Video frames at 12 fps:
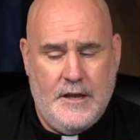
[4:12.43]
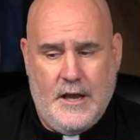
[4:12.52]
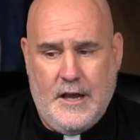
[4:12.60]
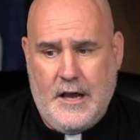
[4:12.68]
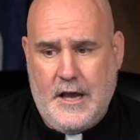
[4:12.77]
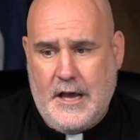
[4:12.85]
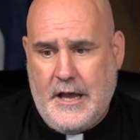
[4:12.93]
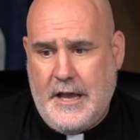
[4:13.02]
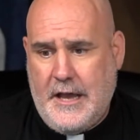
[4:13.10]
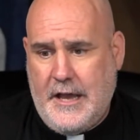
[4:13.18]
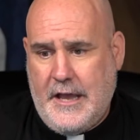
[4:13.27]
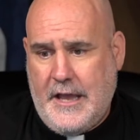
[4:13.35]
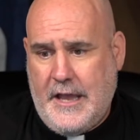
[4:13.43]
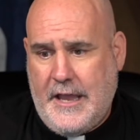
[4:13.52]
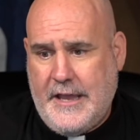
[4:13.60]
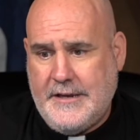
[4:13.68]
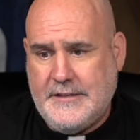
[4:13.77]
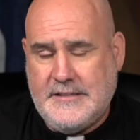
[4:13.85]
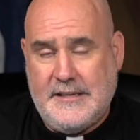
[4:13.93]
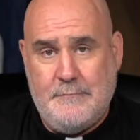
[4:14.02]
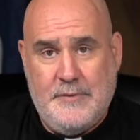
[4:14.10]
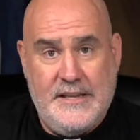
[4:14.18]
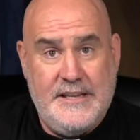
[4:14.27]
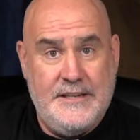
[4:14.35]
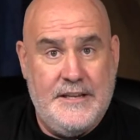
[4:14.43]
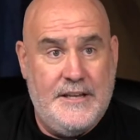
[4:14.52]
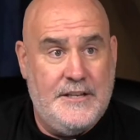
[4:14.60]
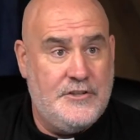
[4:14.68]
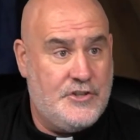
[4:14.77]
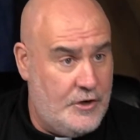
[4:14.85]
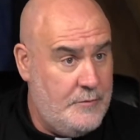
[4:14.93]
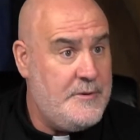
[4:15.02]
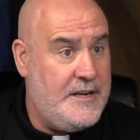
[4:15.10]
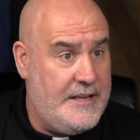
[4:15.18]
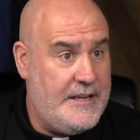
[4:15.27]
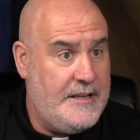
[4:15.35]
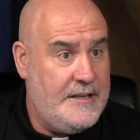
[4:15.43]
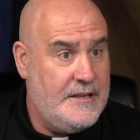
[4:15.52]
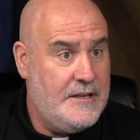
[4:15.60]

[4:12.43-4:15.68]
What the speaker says: and Sabine in Germany,